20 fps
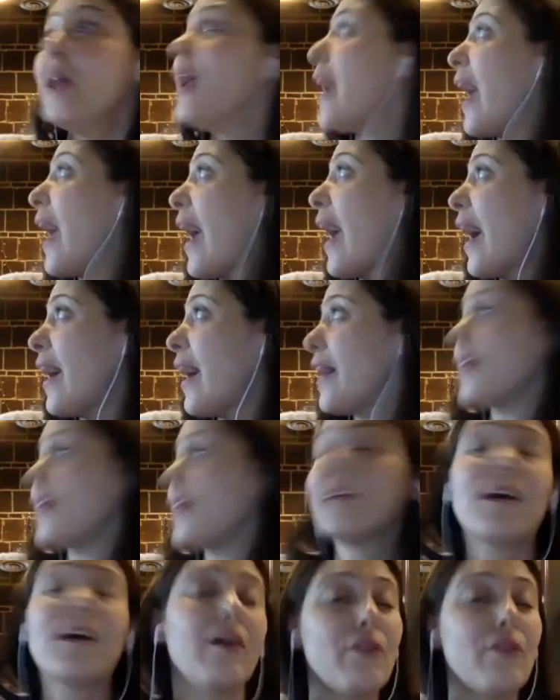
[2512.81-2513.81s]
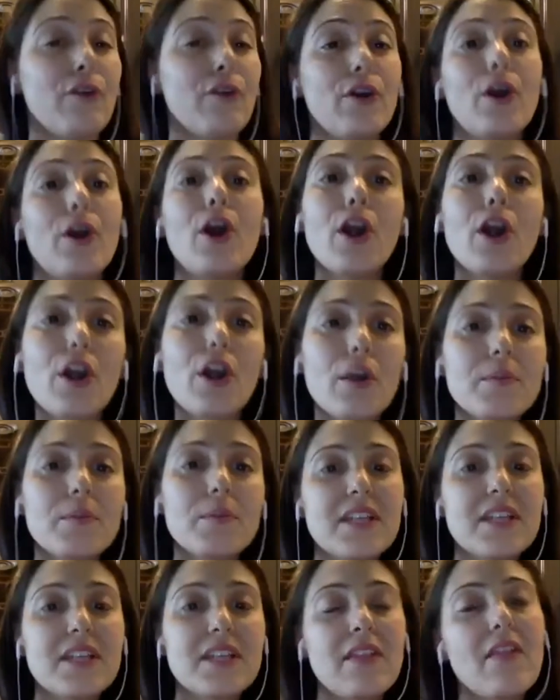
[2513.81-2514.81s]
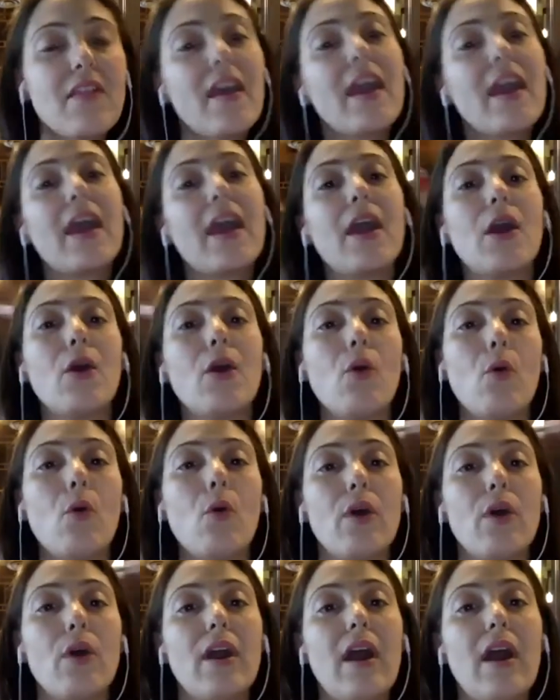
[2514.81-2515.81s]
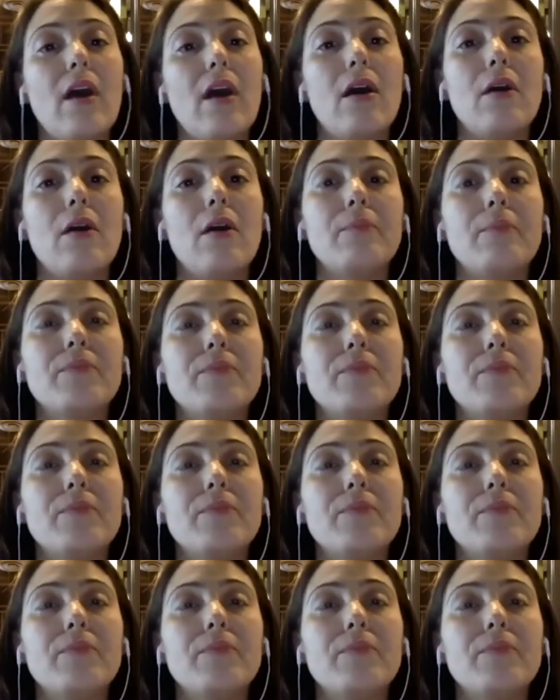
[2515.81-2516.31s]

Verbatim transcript: add other herbs in there, or um,